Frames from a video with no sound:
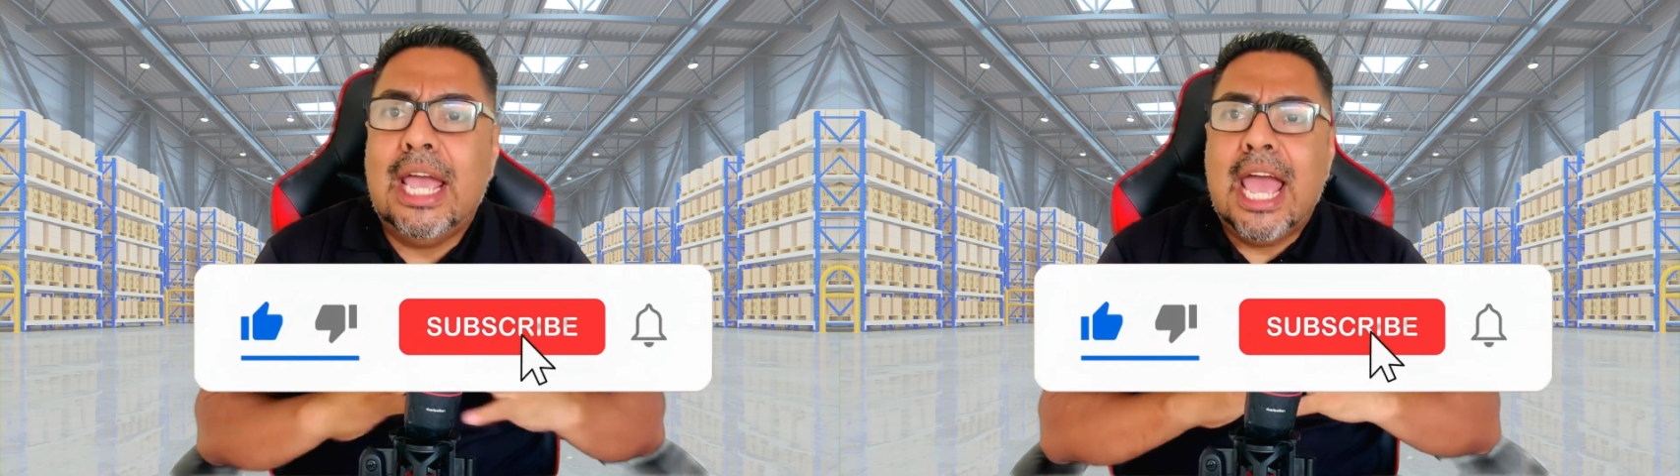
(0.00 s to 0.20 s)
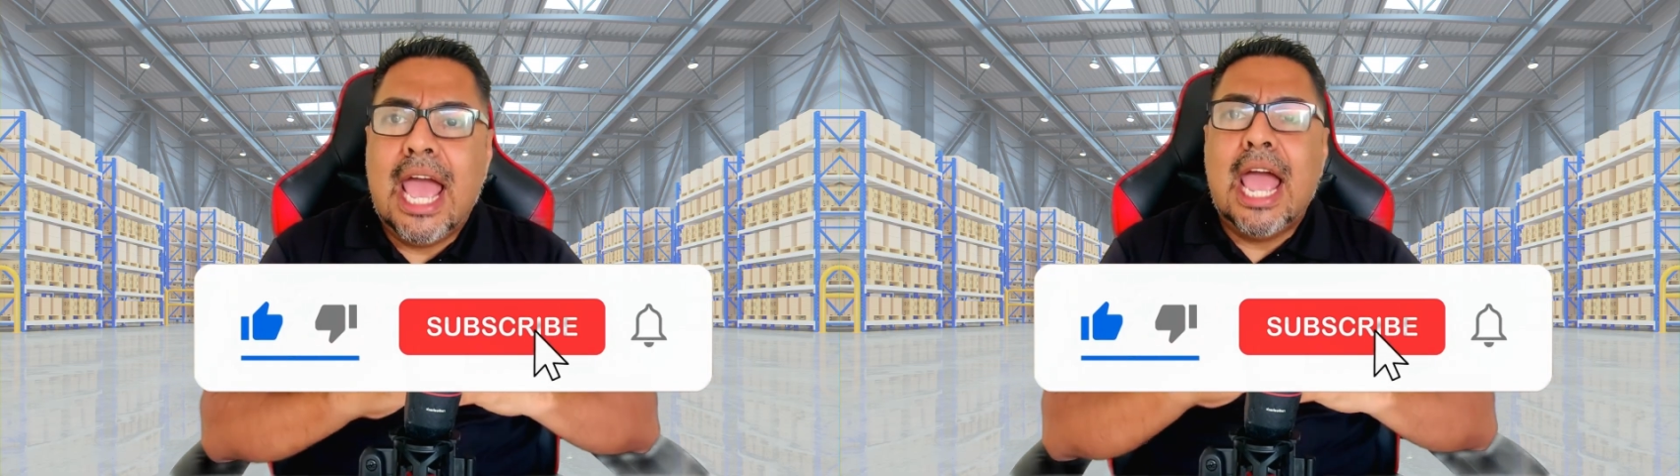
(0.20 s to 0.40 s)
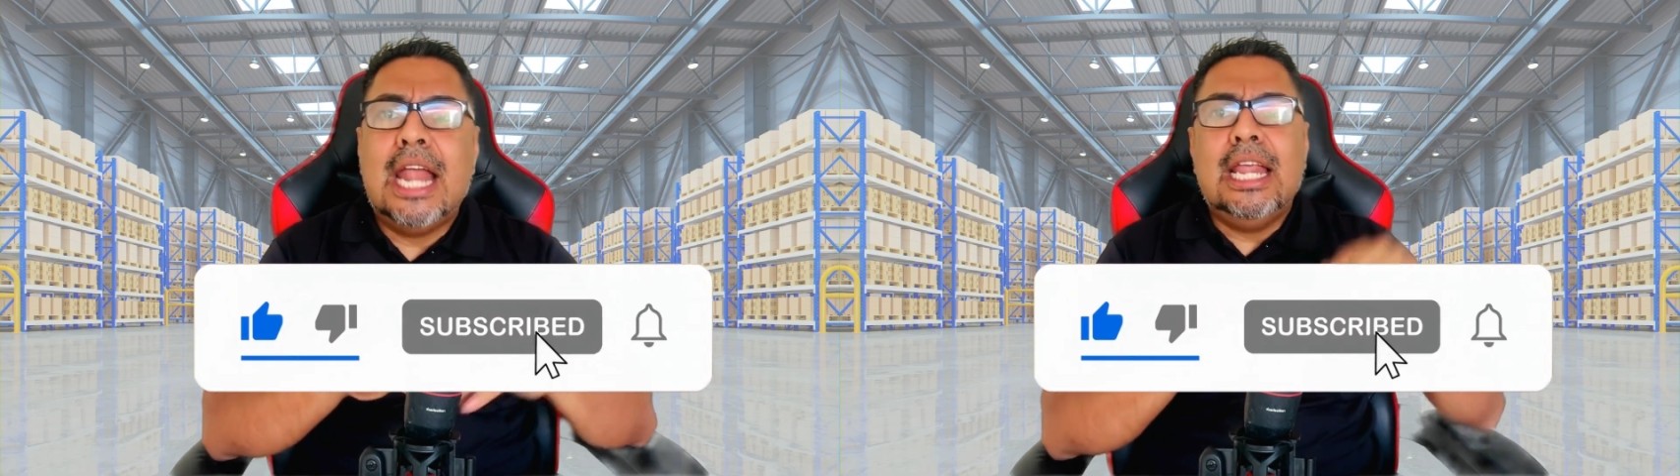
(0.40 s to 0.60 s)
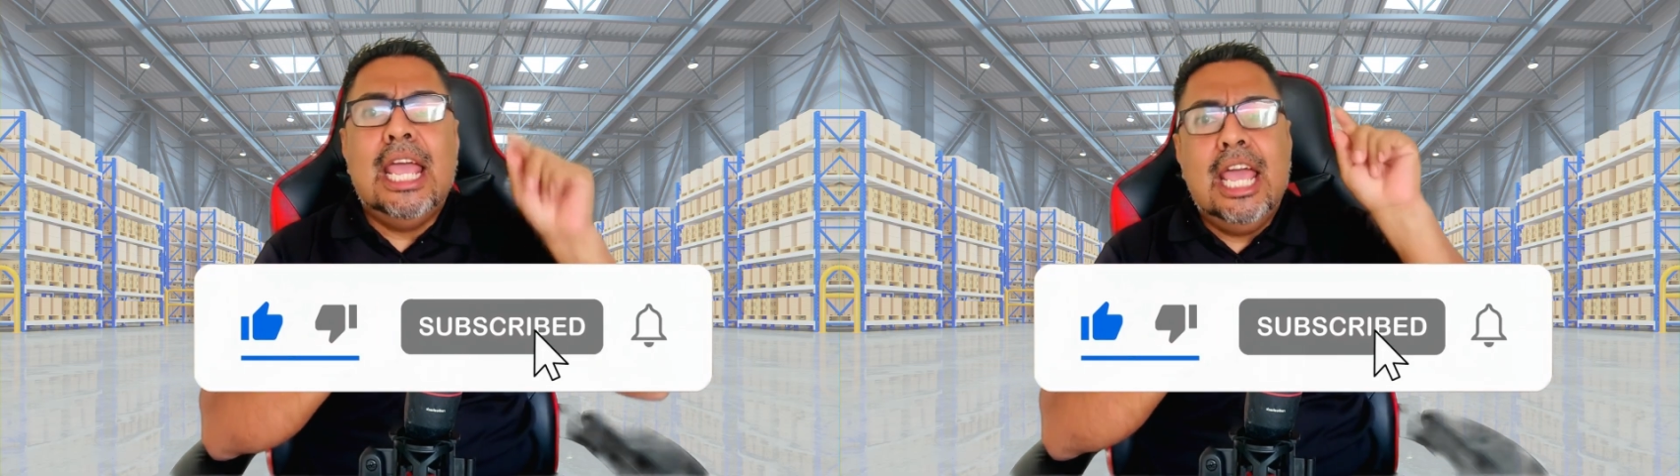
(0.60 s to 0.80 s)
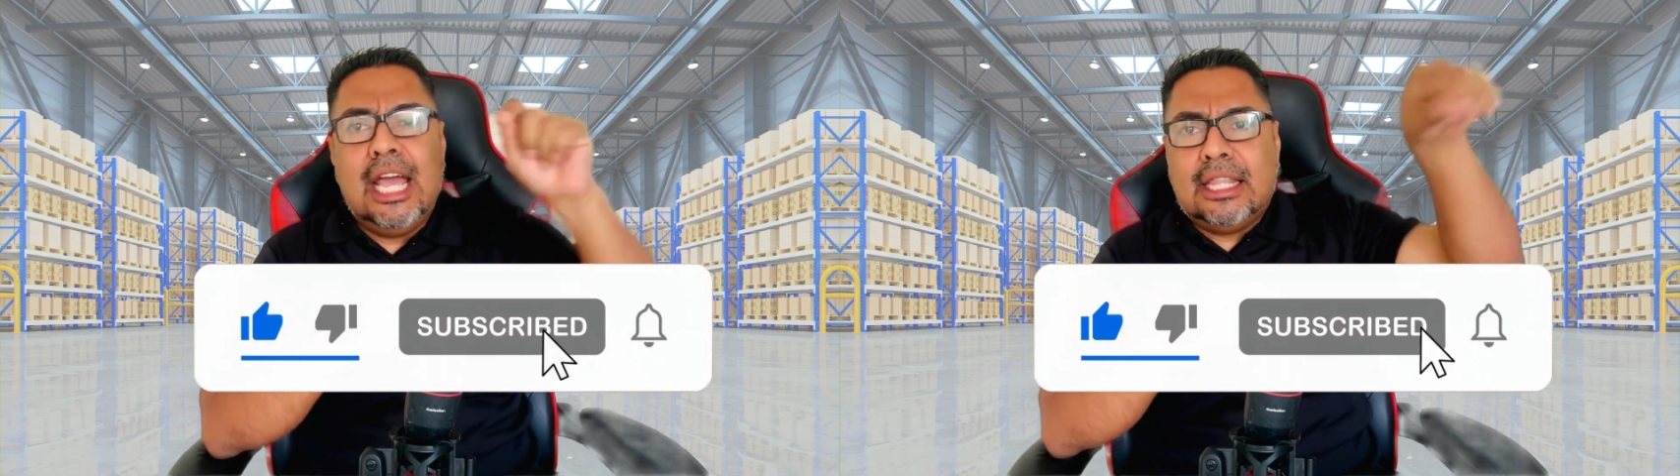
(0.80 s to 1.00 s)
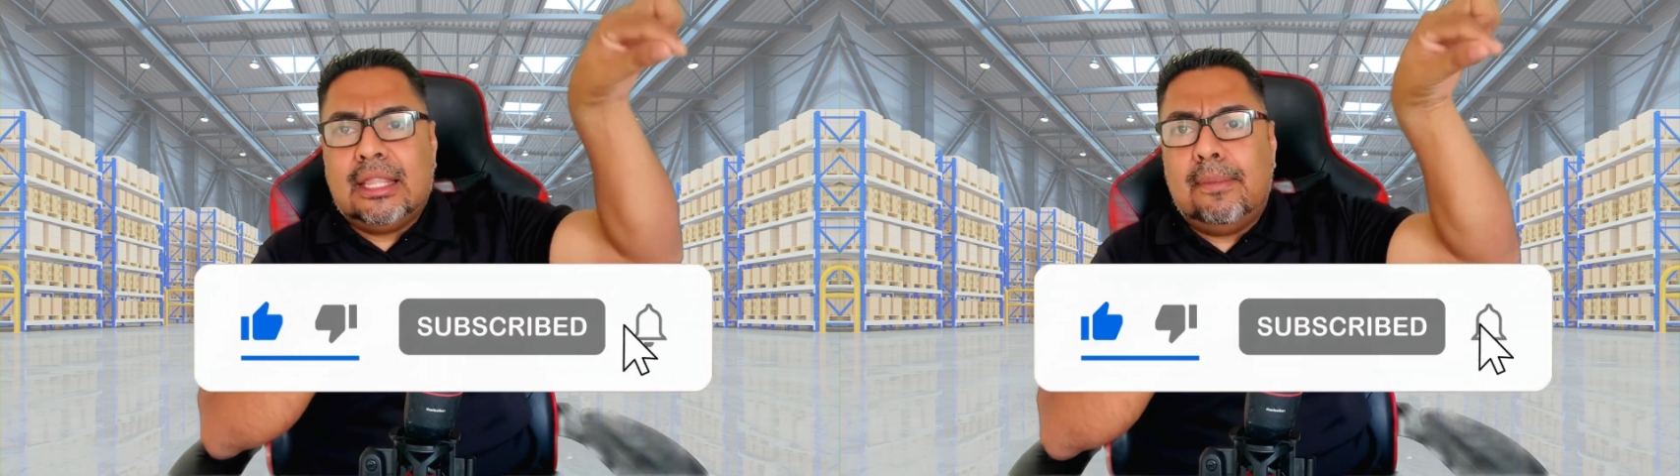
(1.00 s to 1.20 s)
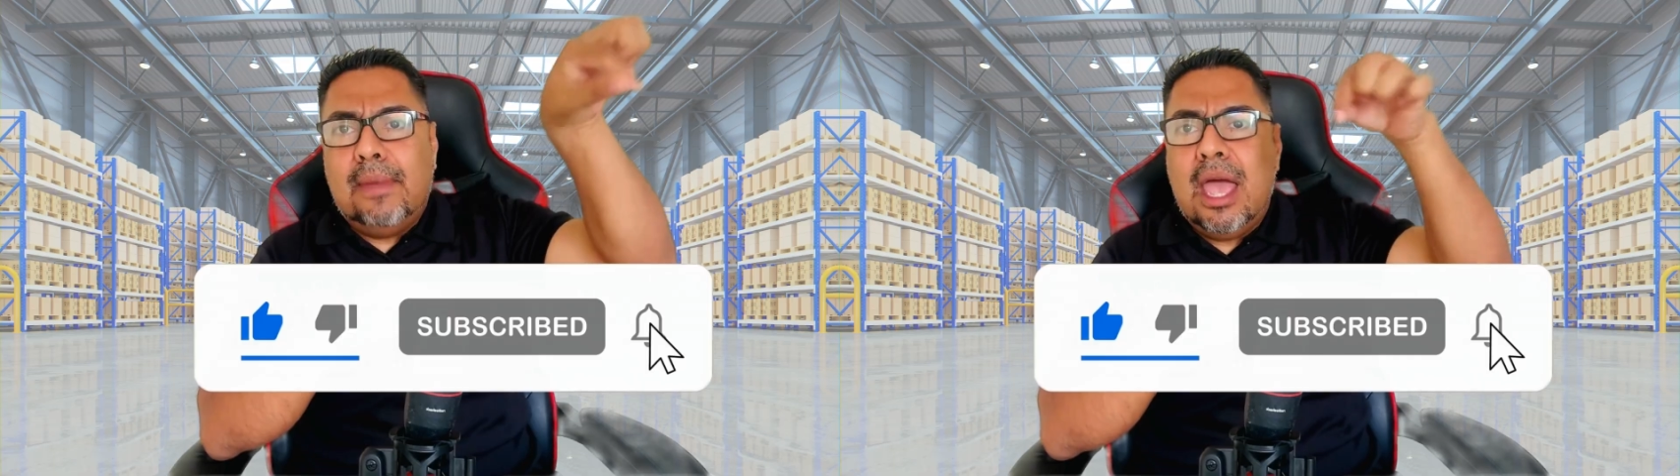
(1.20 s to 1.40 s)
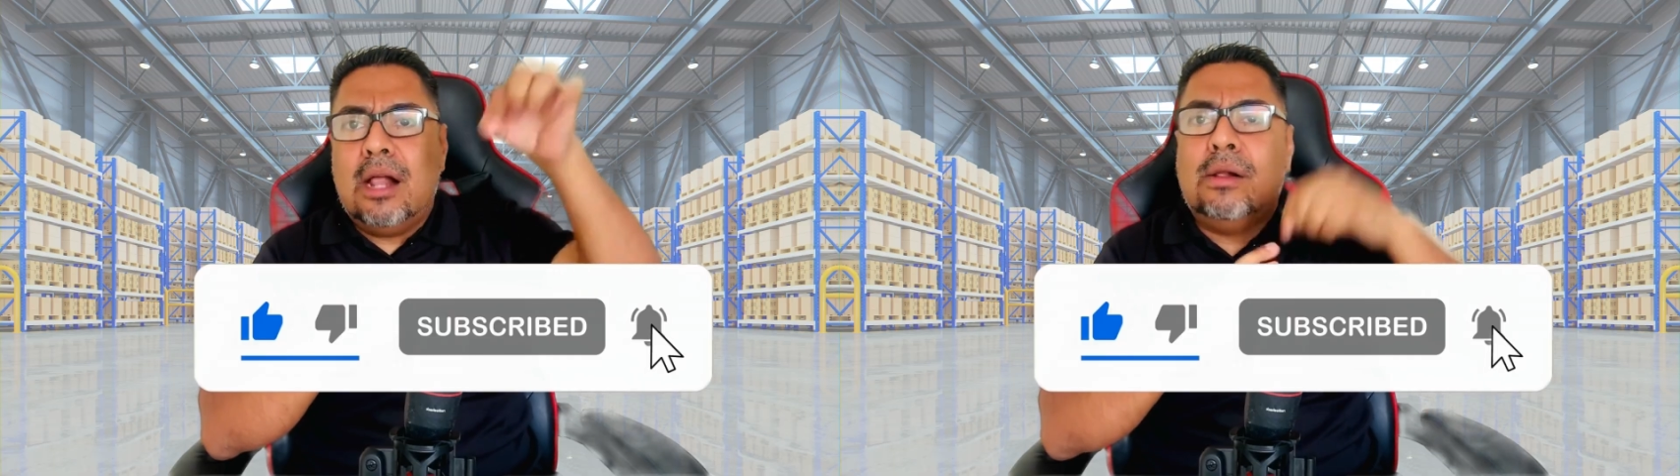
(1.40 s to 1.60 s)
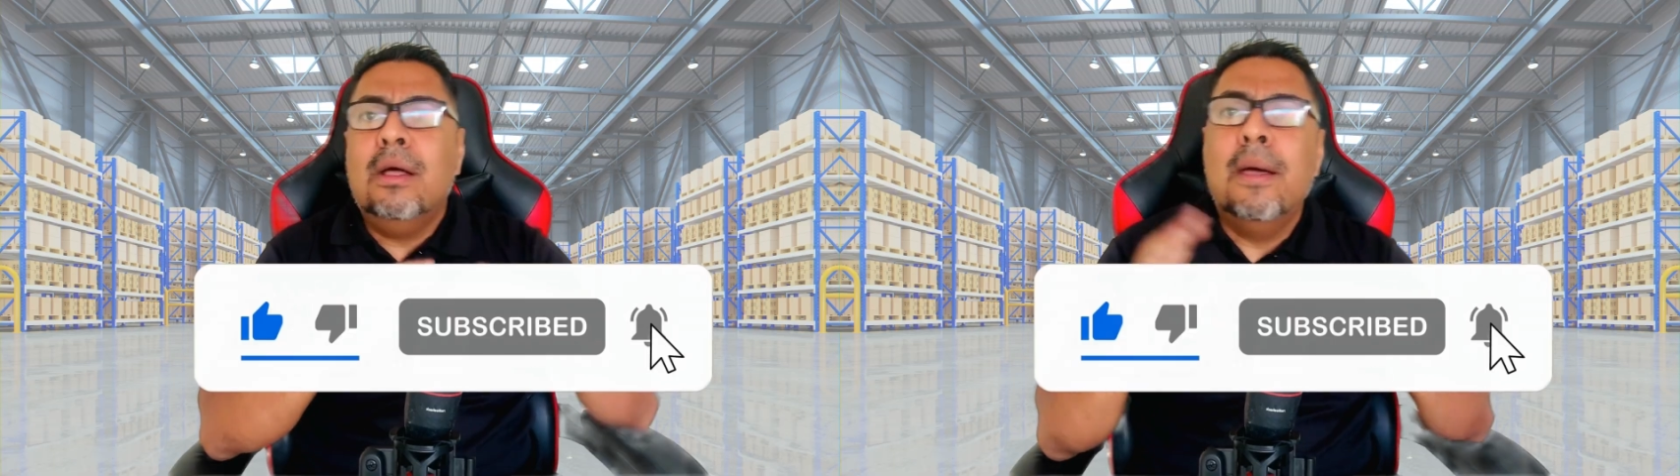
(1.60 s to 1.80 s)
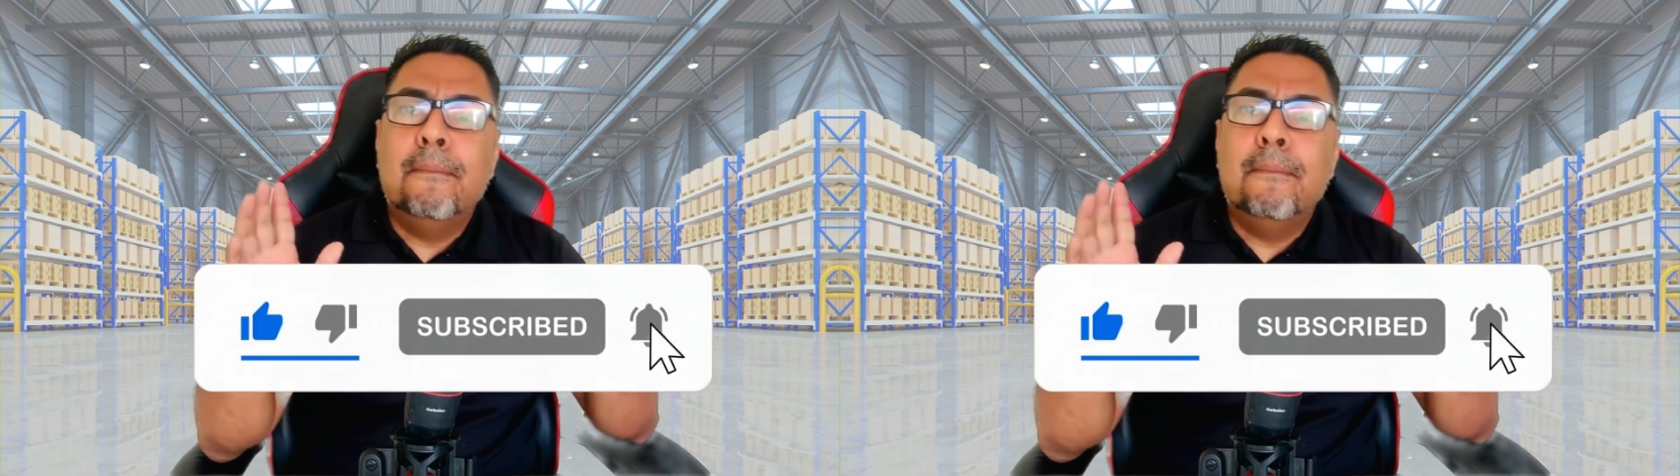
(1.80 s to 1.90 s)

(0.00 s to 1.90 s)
and hit the bell,